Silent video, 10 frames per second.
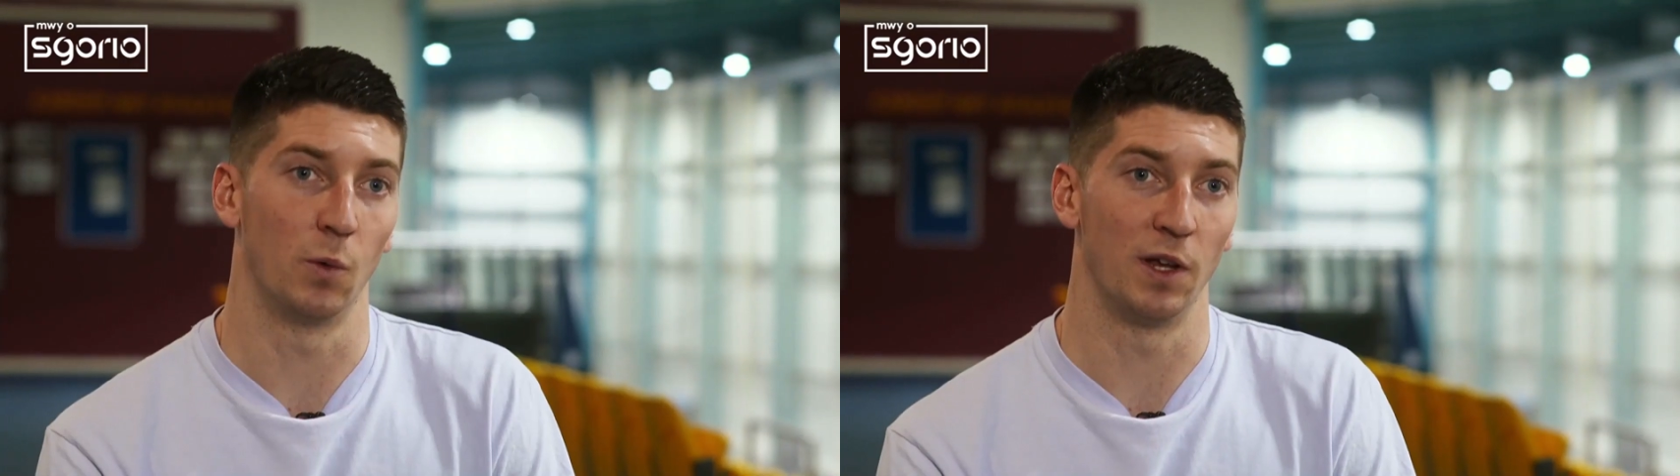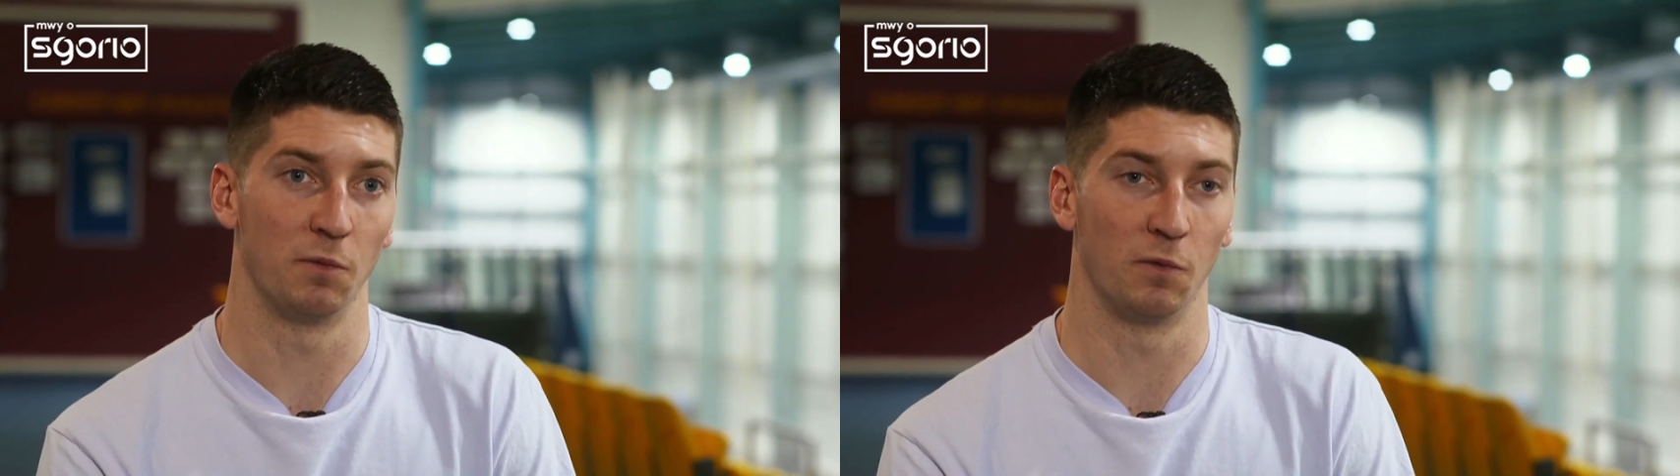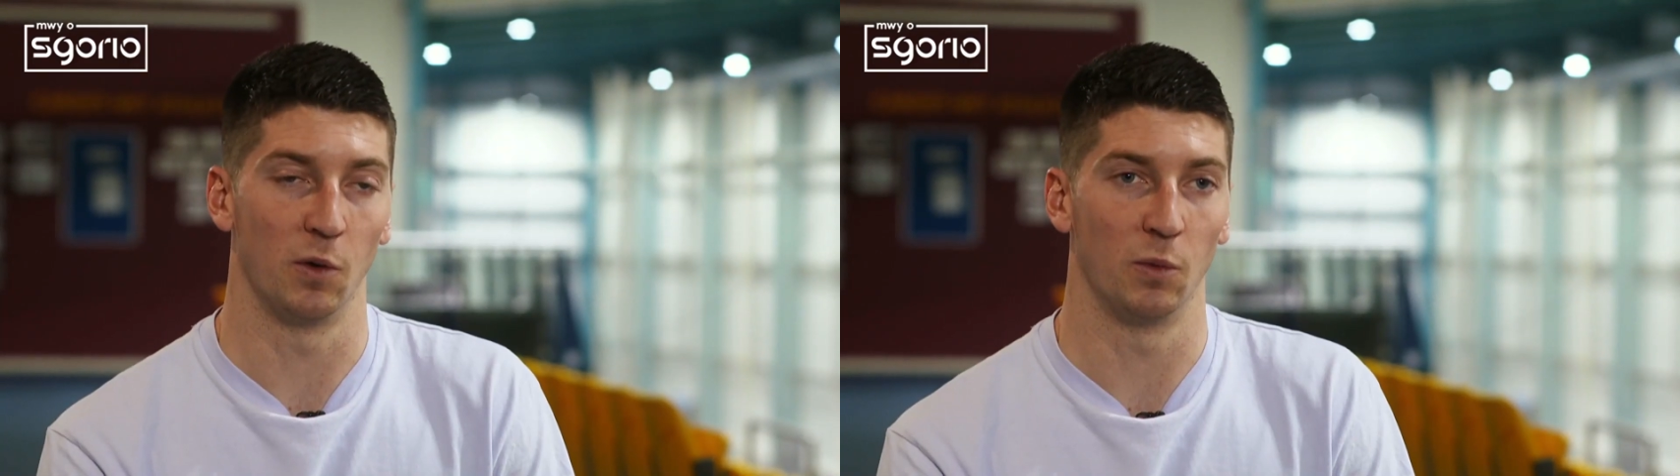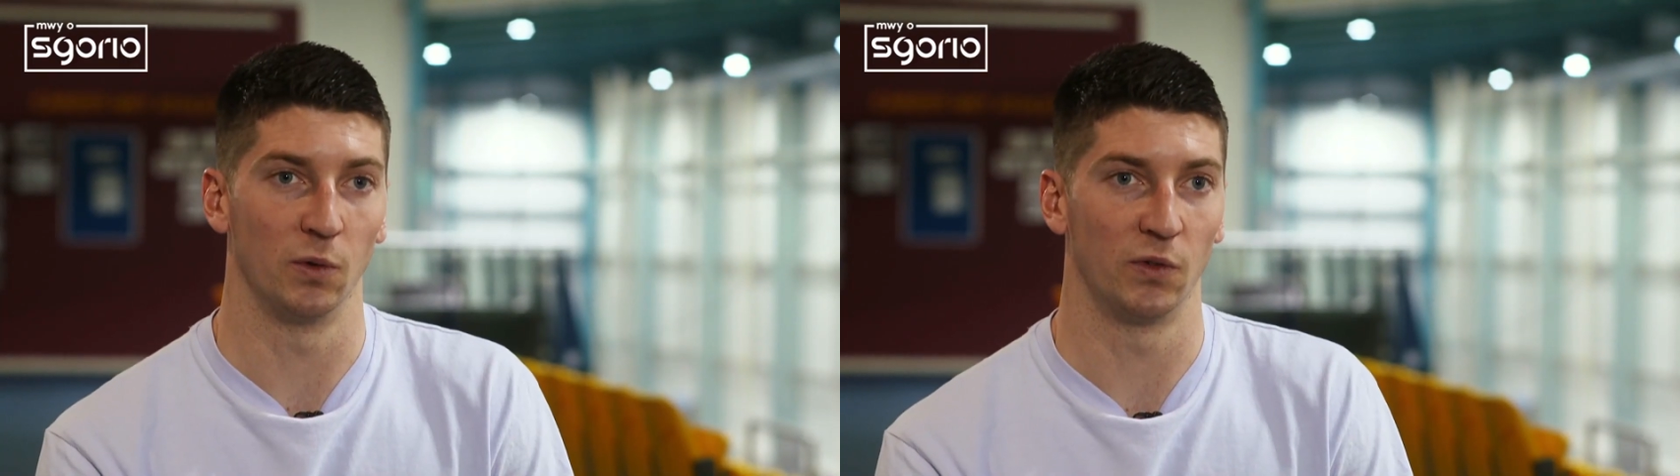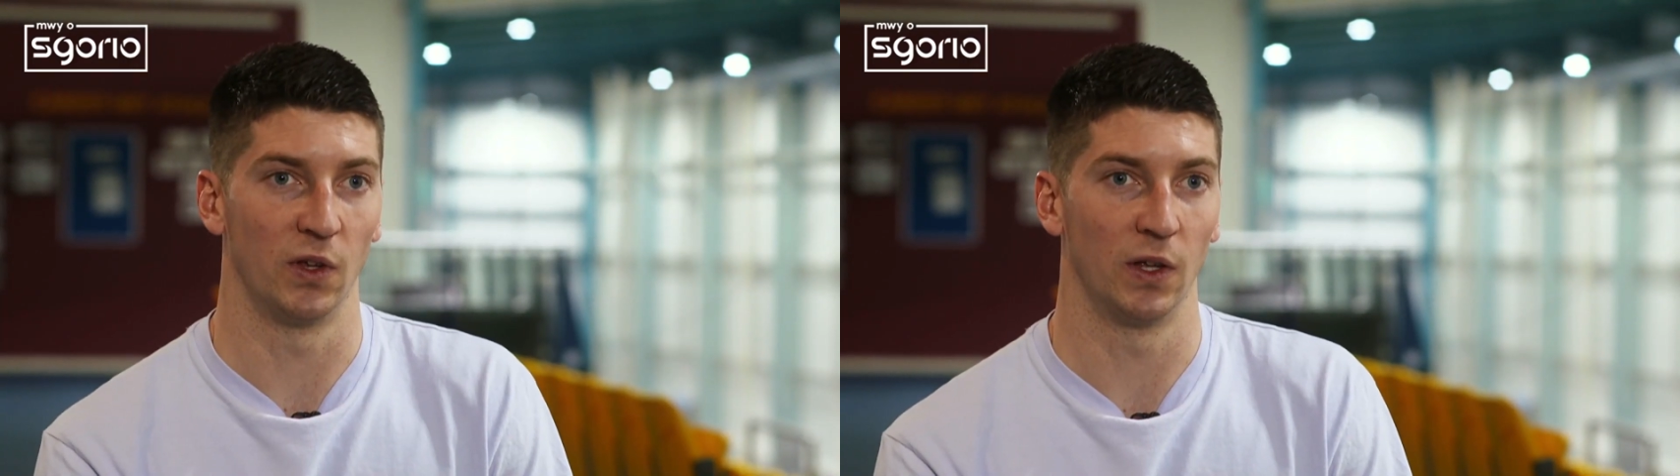away from
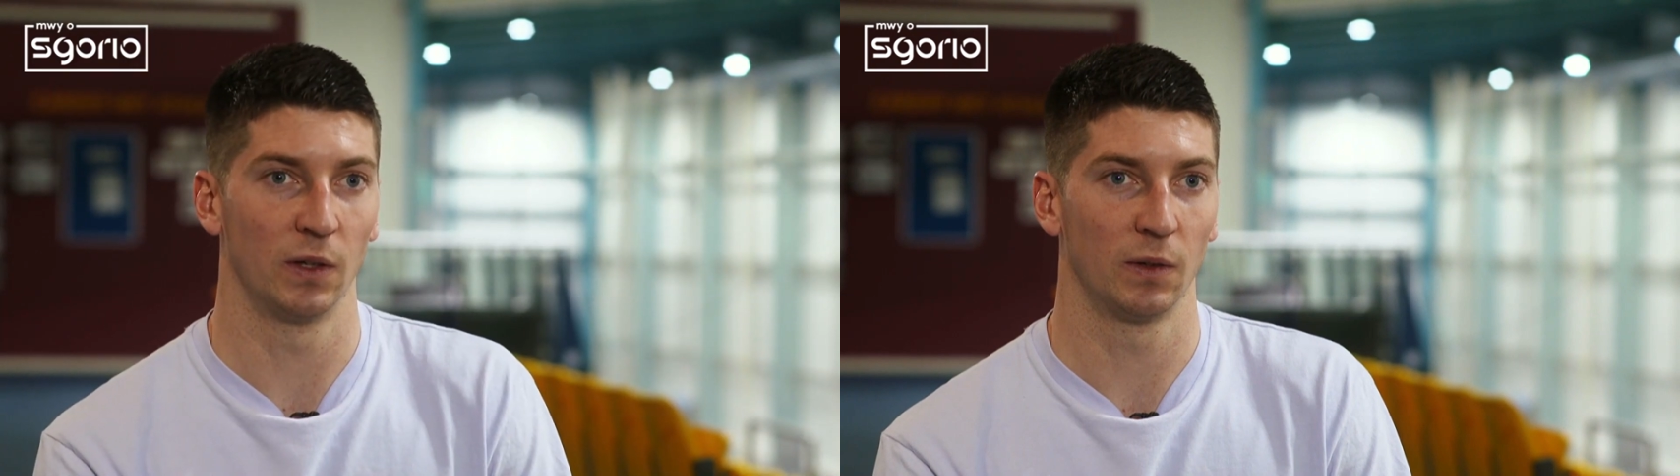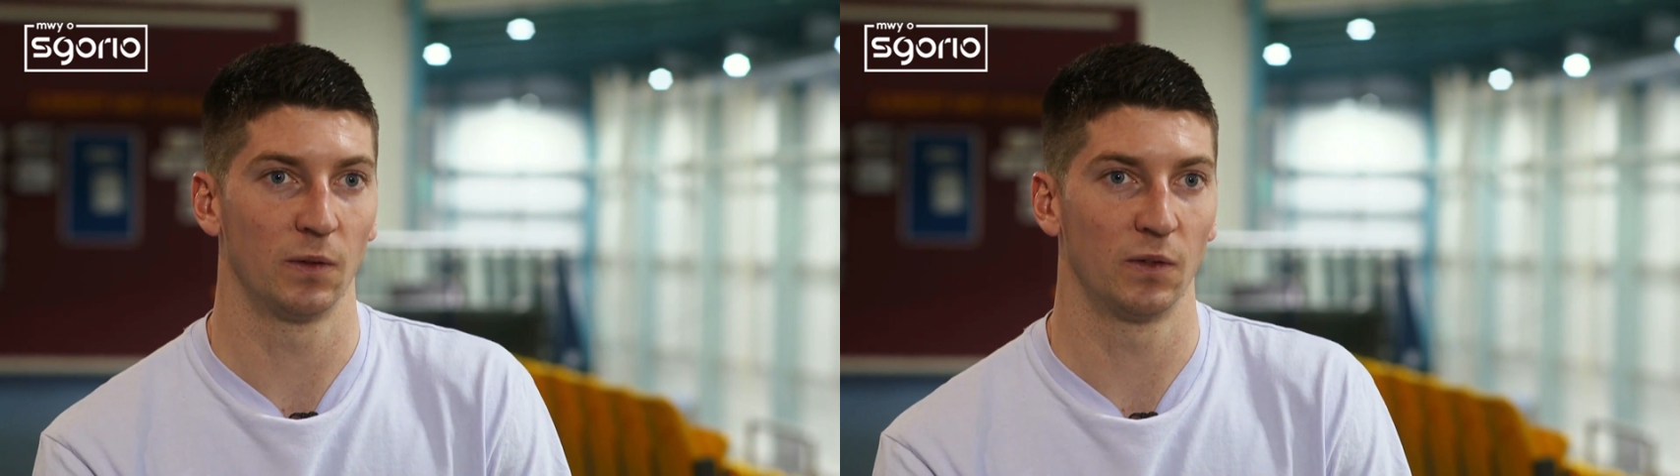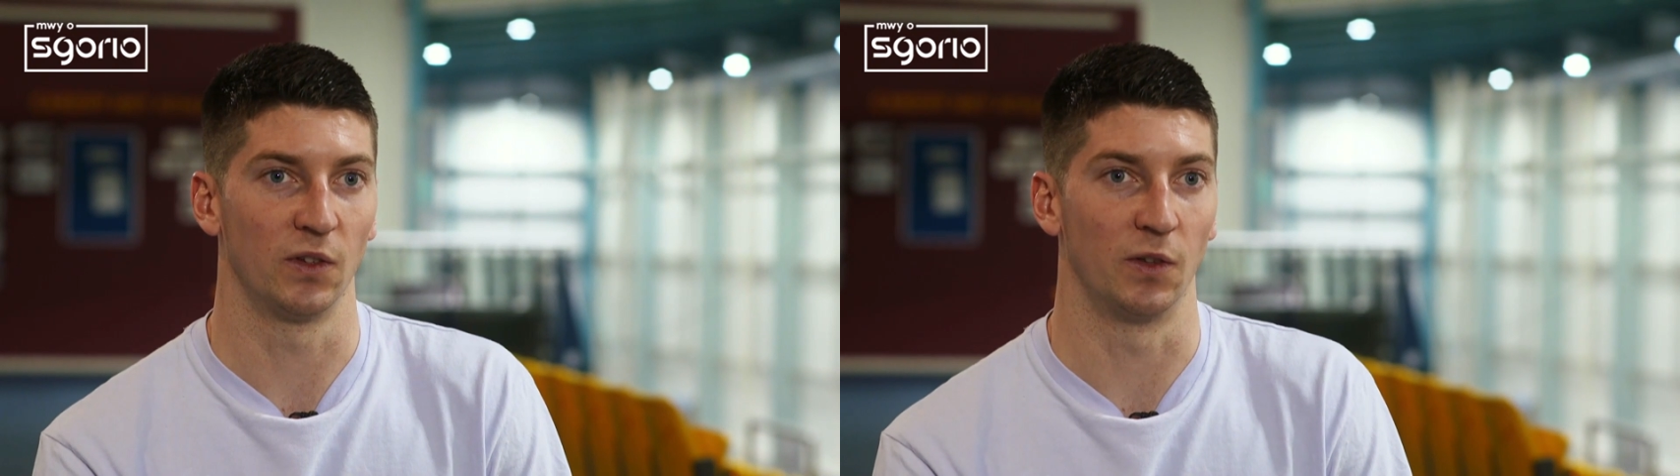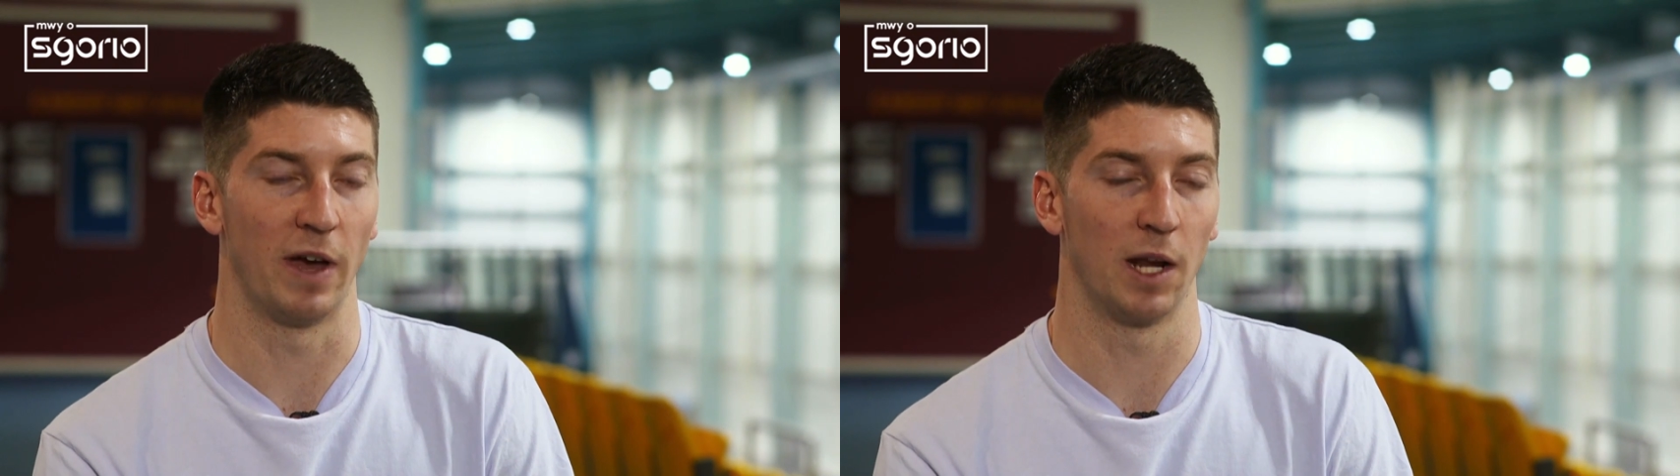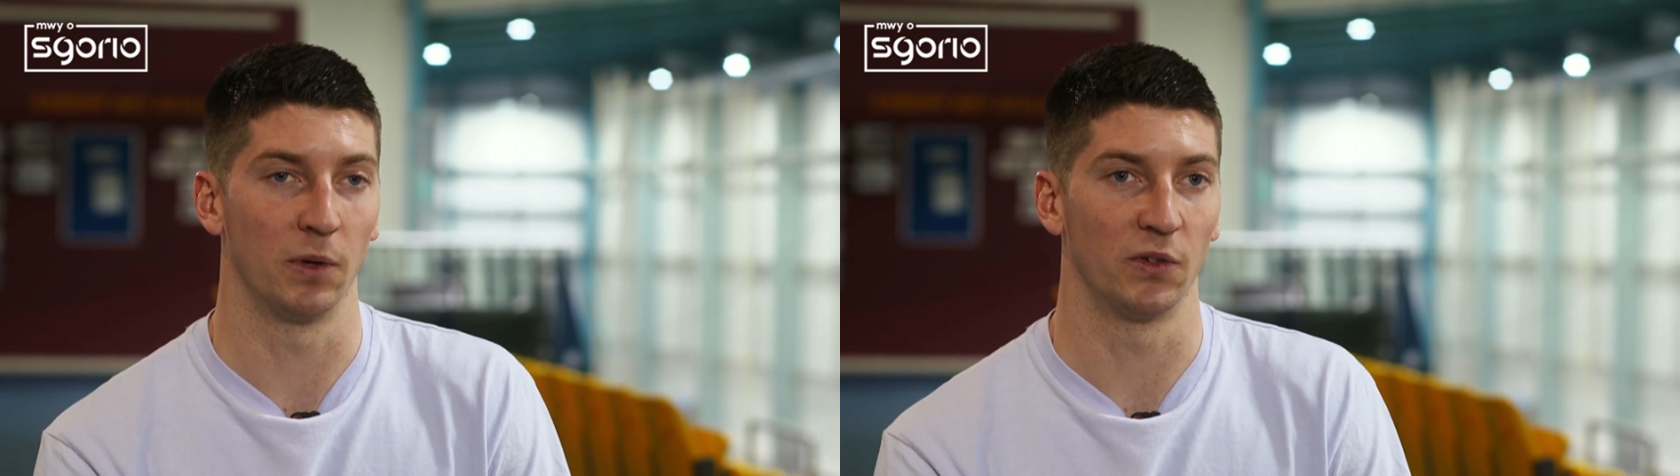football to
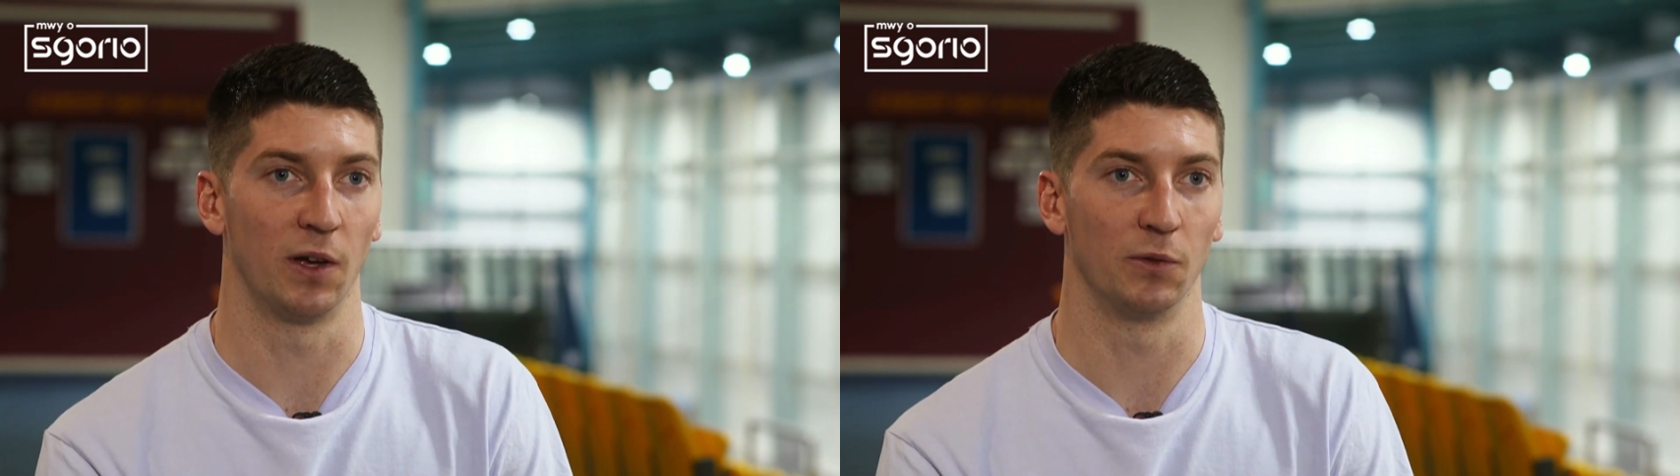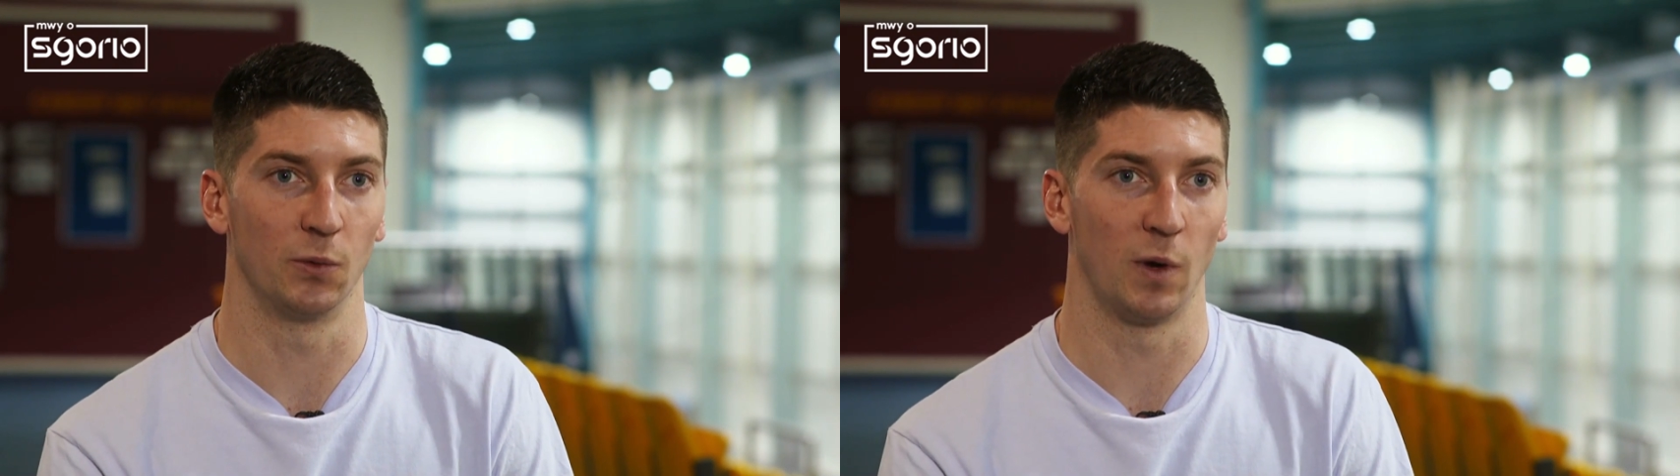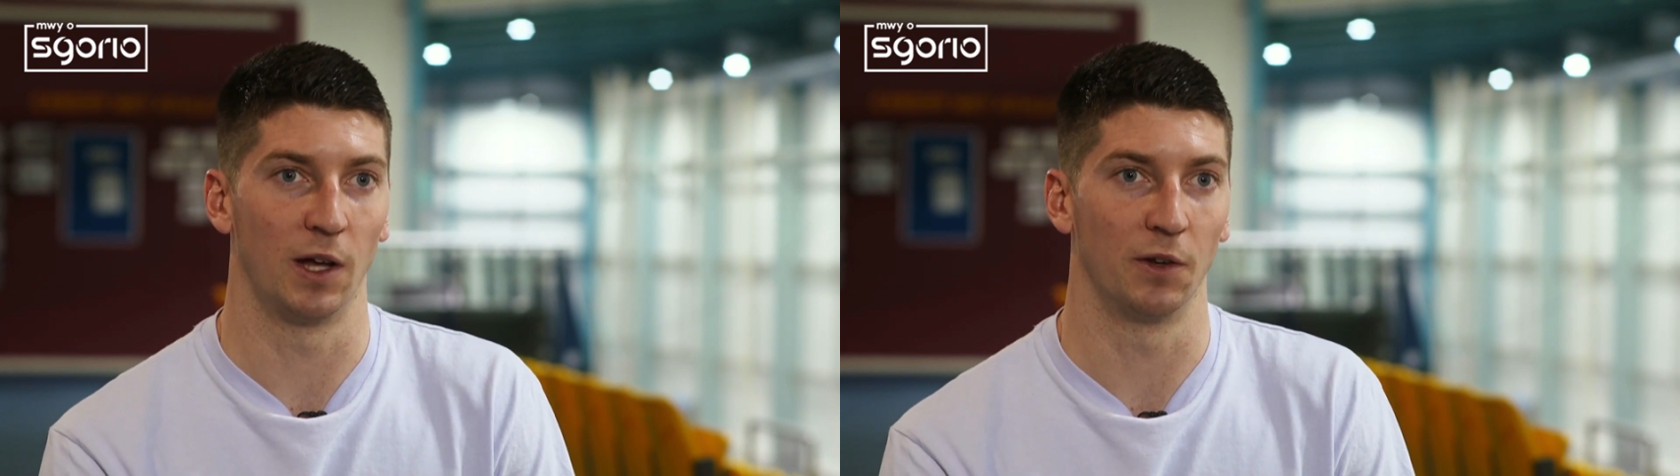develop ourselves as well,